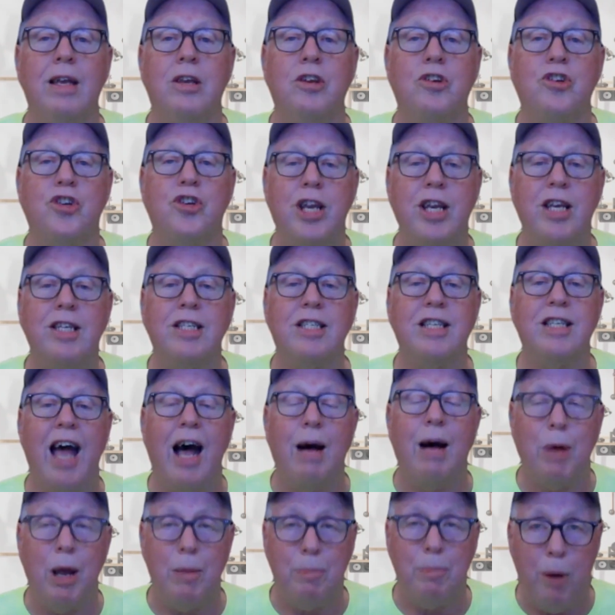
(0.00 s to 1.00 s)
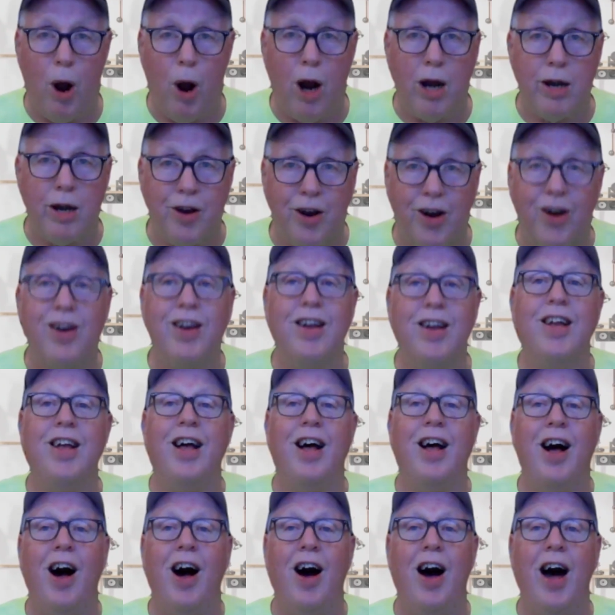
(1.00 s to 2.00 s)
She is now my partner
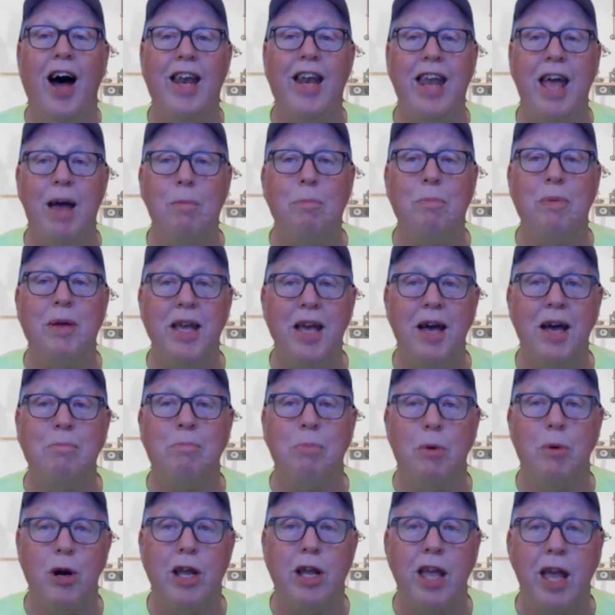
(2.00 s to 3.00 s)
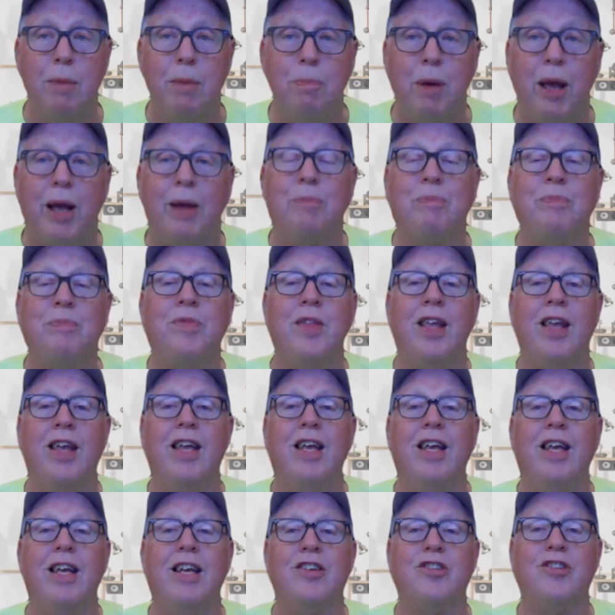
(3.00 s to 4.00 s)
on MPM bookkeeping.
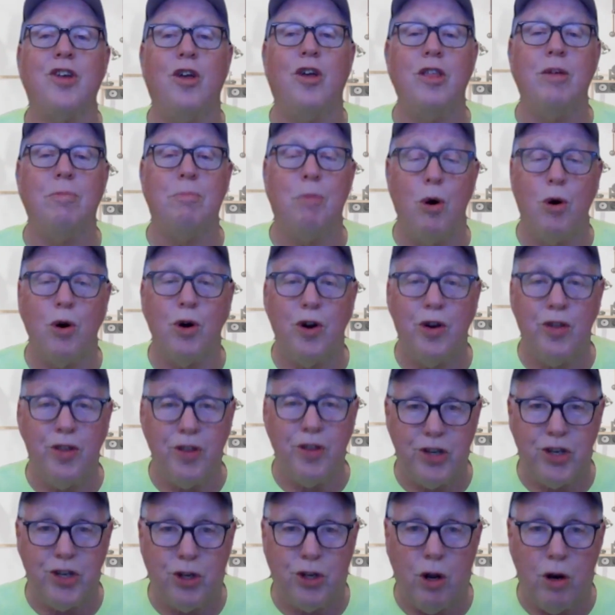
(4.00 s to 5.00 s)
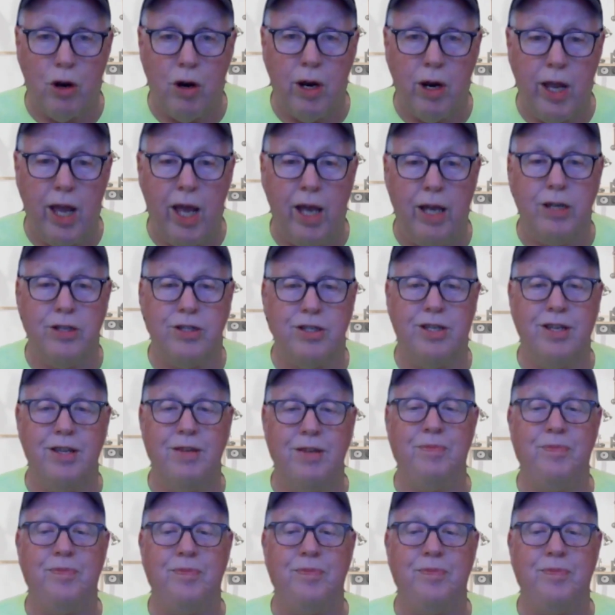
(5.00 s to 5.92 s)
So the moral of the story is,